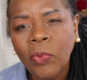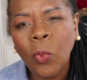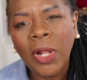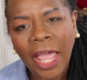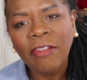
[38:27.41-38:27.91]

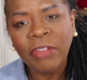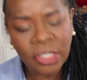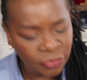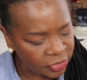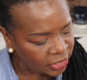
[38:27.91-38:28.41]
will I
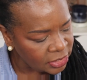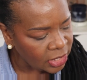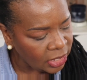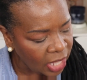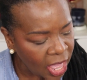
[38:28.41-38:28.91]
reach for these a
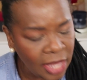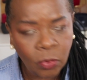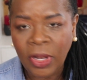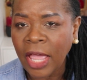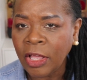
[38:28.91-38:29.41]
lot?
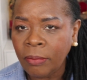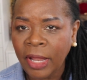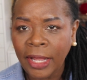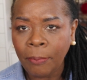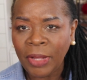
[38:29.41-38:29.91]
Will I
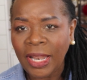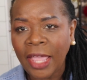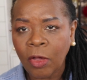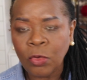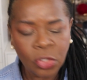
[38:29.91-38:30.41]
be
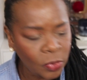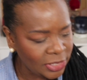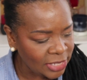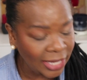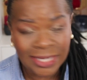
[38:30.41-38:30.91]
like, oh, so
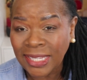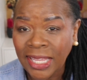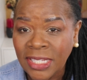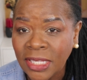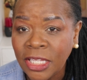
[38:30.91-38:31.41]
excited to
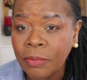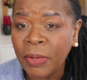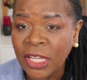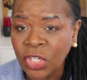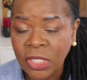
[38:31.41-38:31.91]
get to these
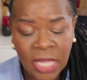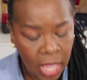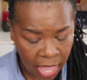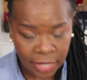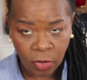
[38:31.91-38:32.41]
blushes?
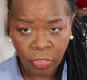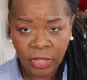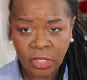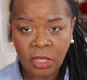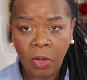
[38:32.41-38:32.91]
I don't
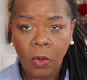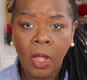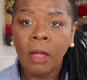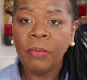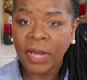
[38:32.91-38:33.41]
think so,
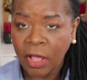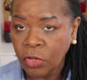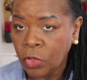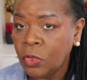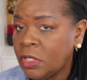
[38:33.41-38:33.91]
but I'll
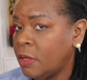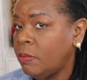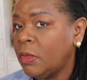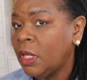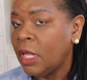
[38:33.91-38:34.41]
use
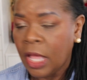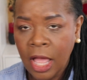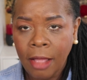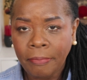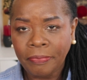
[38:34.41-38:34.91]
them.
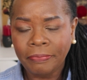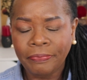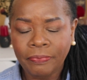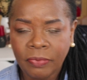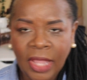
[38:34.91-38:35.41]

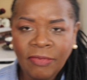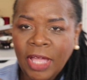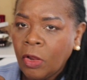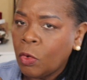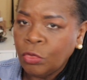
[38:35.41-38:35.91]
I've
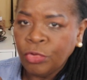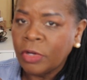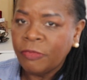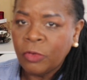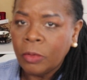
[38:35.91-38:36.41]
got a whole
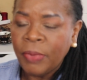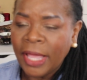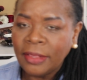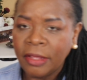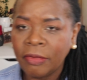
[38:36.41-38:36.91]
drawer full
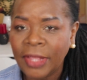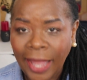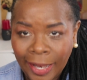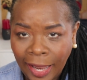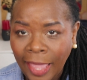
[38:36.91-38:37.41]
back there that
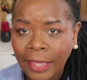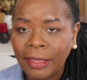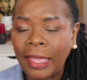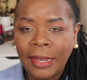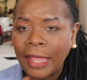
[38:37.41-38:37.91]
I
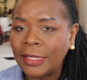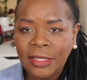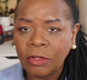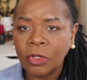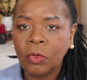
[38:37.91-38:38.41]
like and I
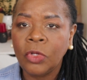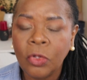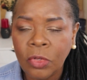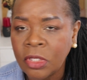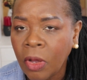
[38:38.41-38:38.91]
still don't
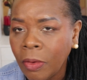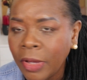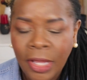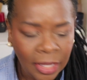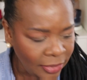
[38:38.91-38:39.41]
use, so
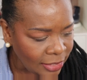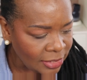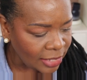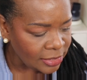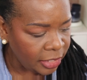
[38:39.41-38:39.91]
that's
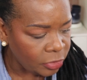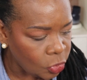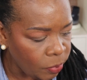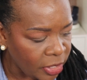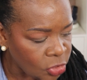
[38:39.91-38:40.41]
not saying
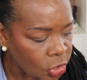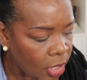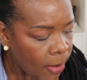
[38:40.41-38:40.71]
too much.